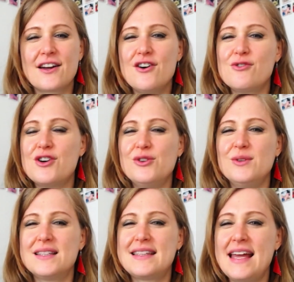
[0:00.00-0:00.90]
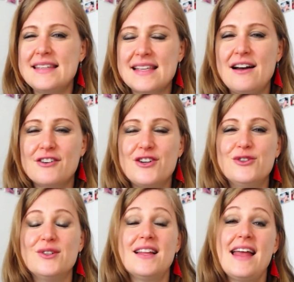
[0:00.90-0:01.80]
oh, cool, they sound
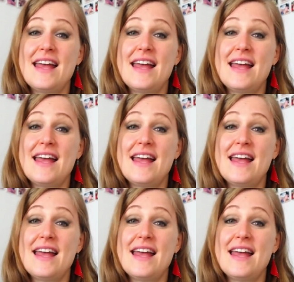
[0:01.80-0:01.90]
cool.